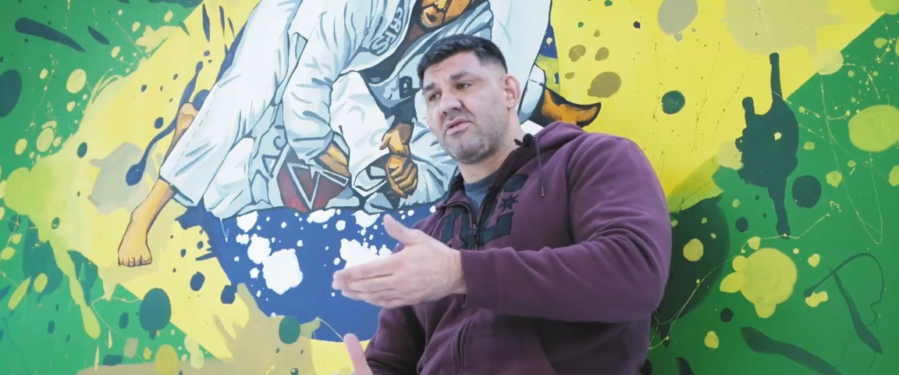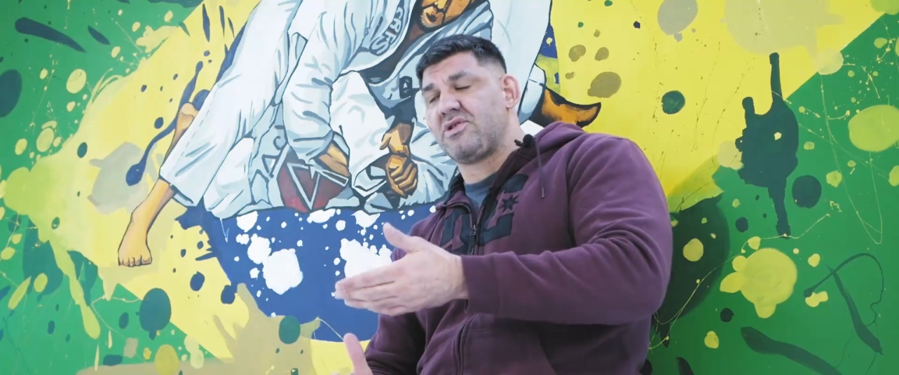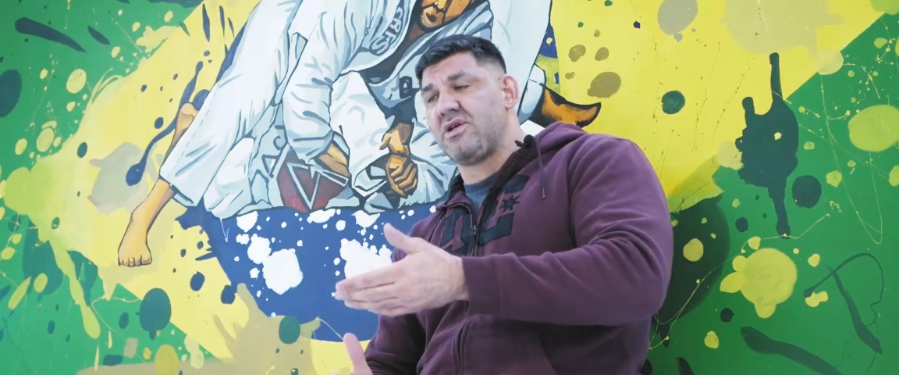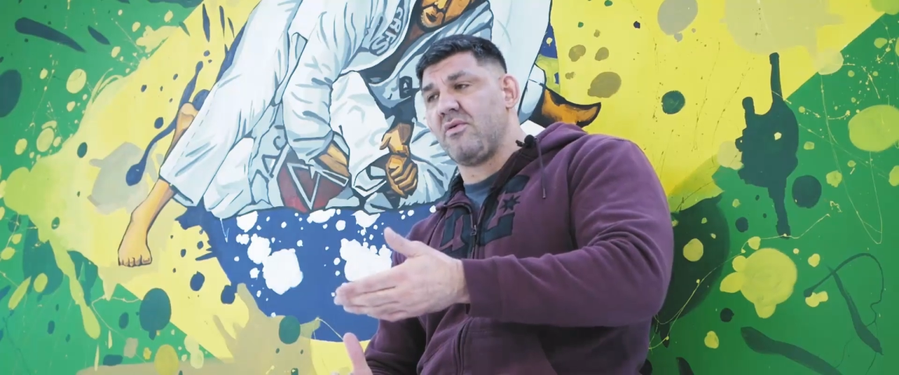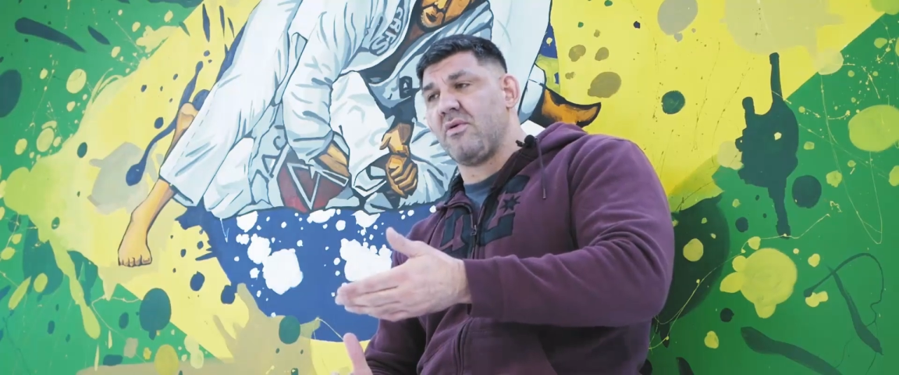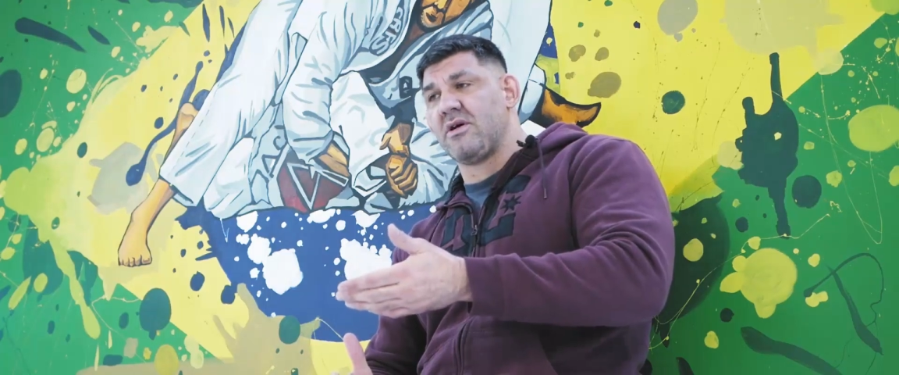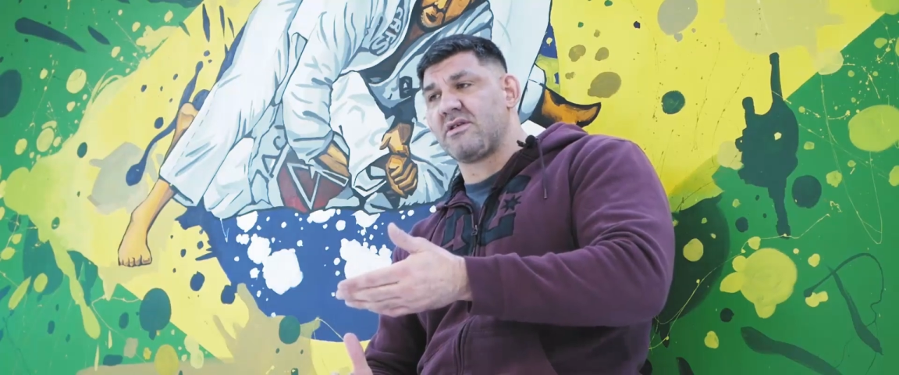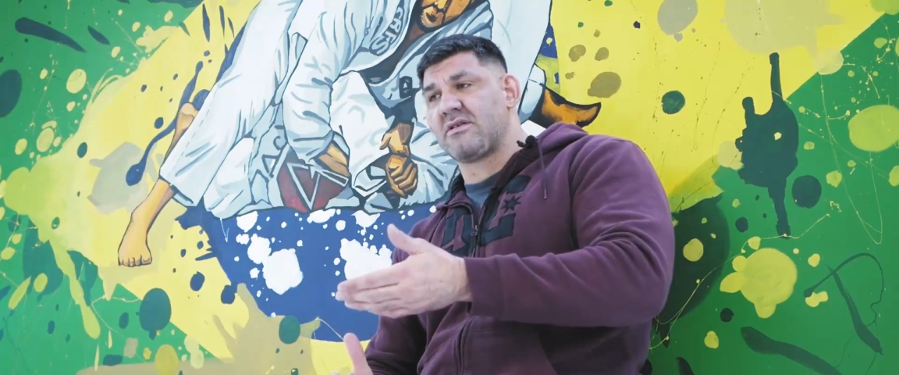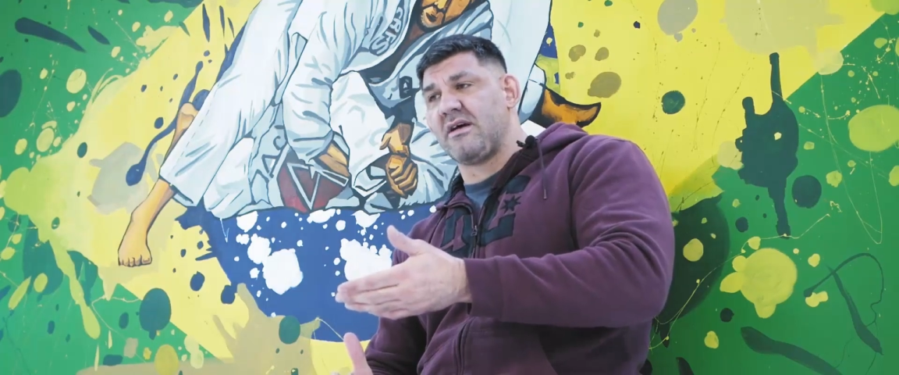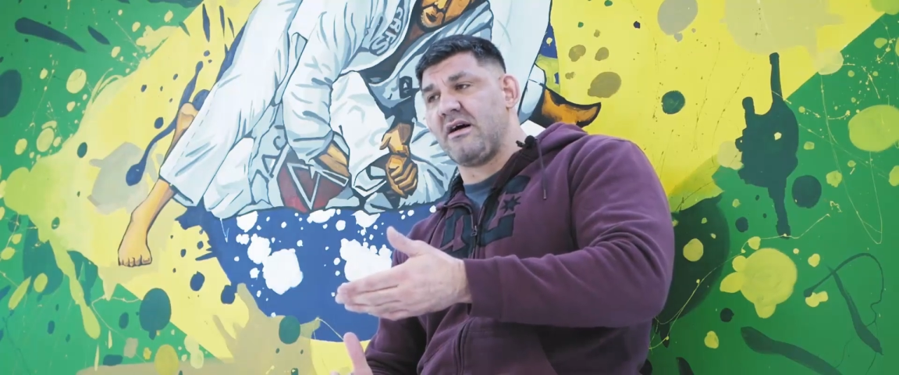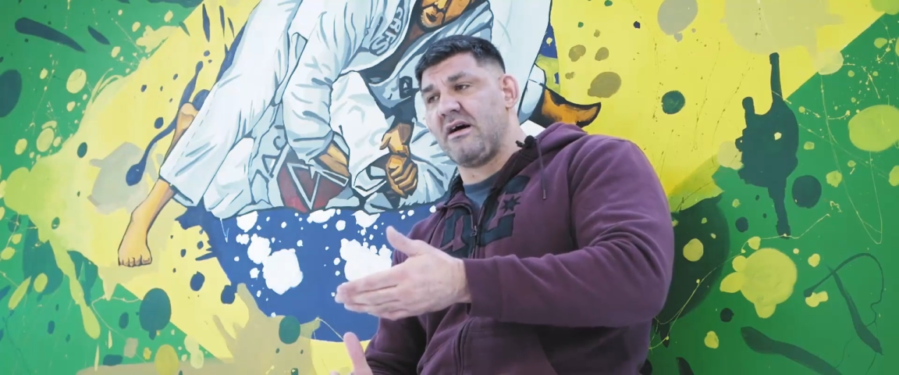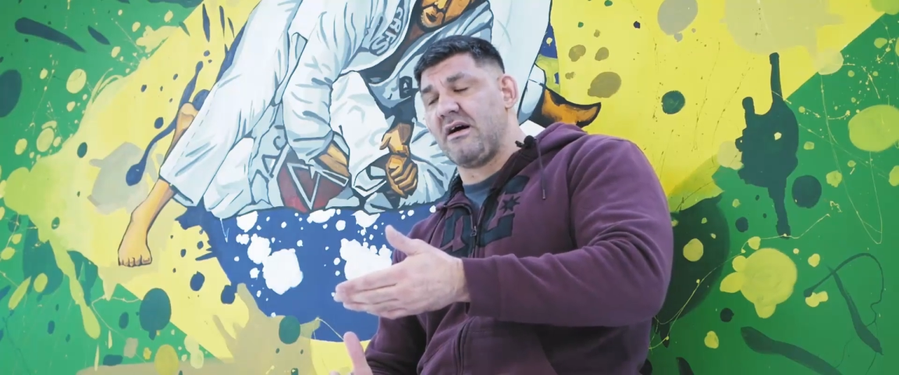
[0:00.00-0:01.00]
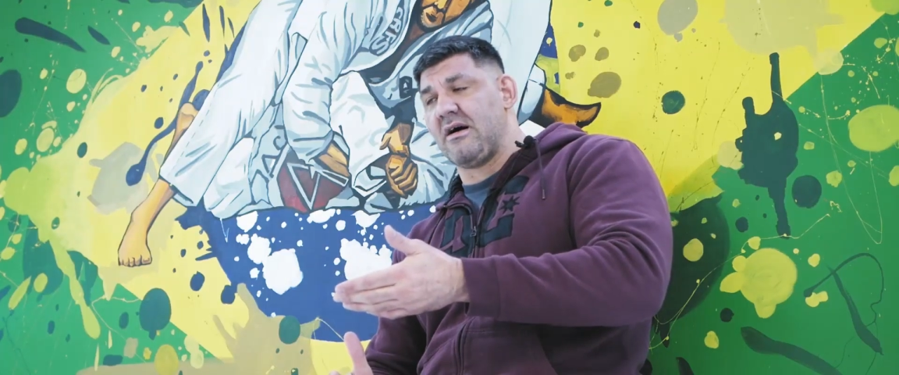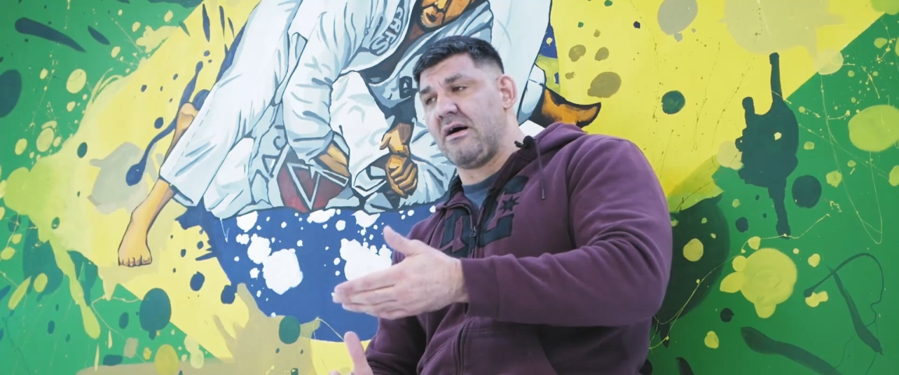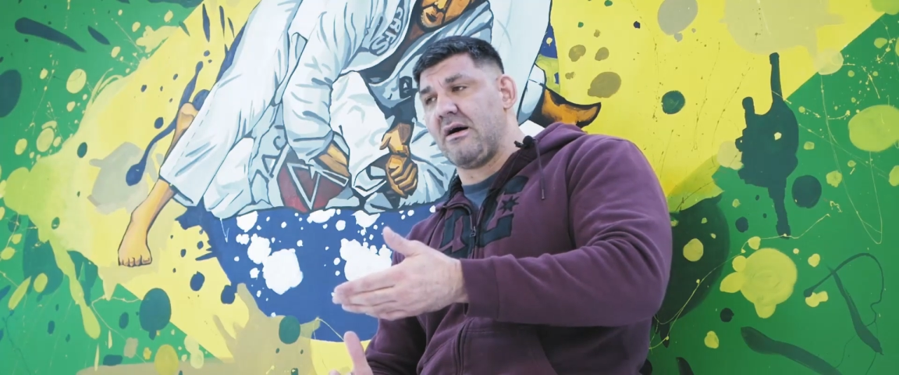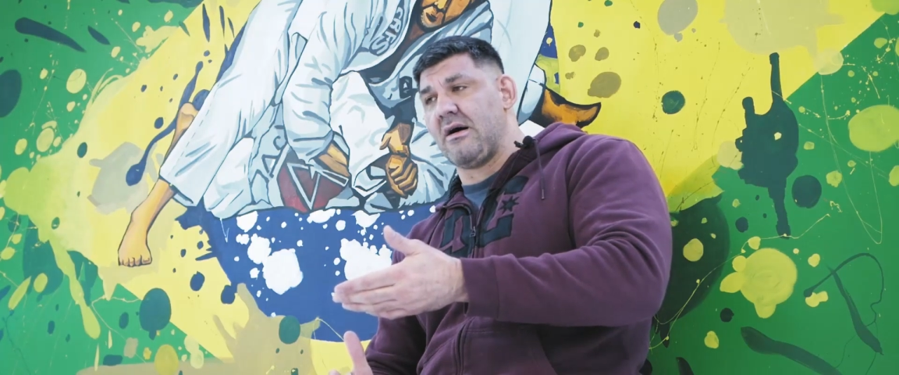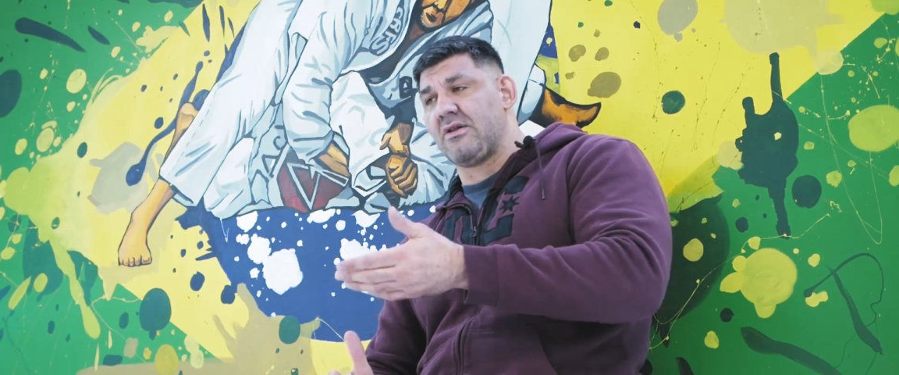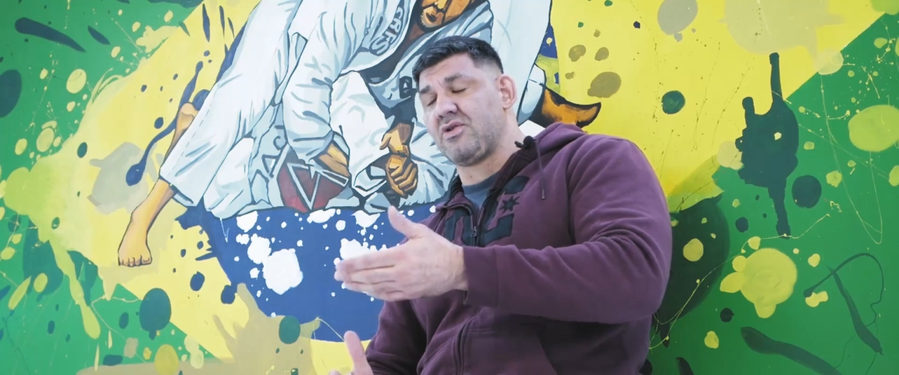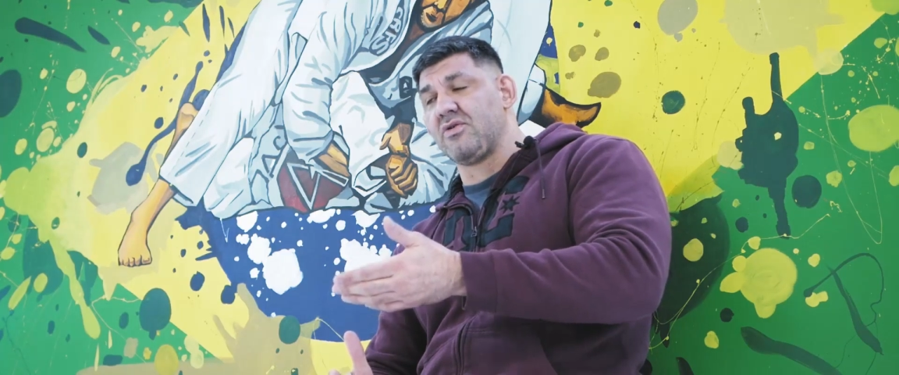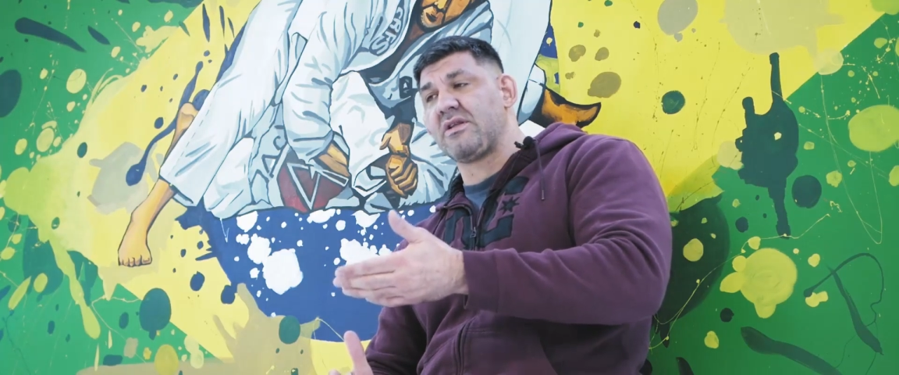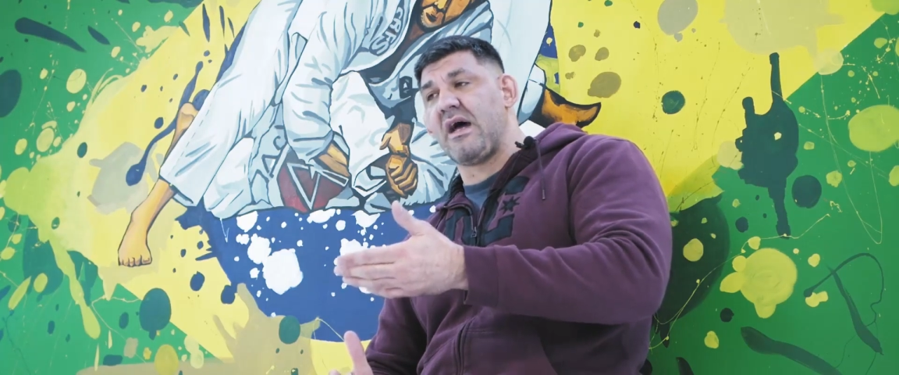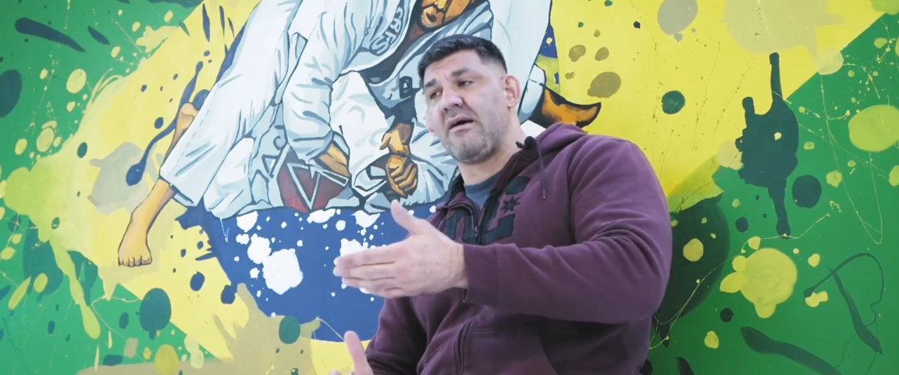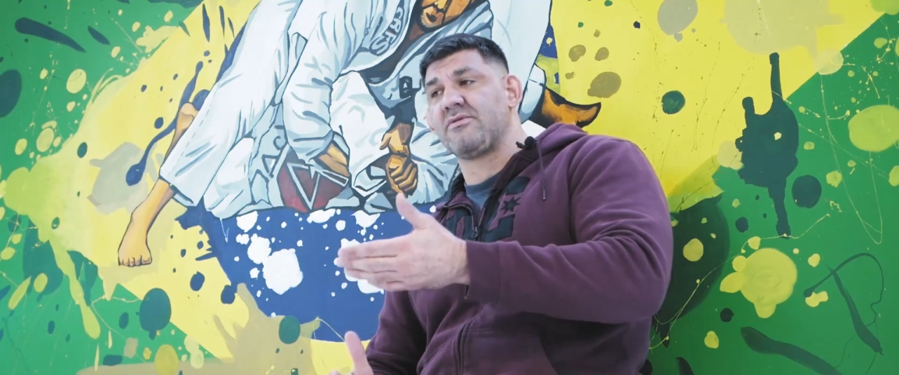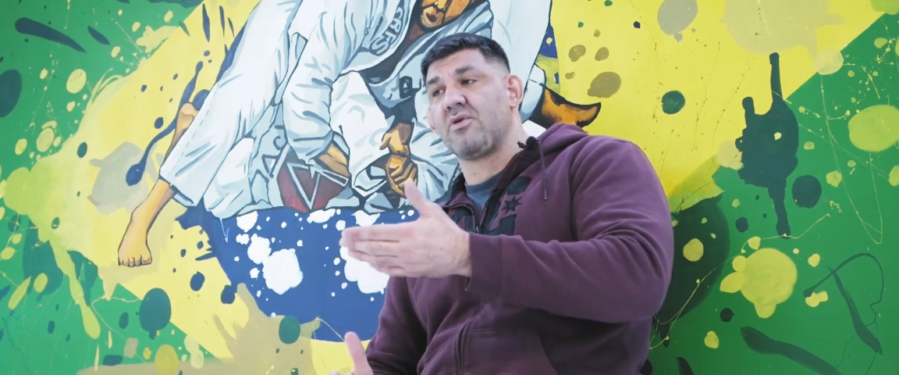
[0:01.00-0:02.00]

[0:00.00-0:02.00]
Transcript: she was 2 times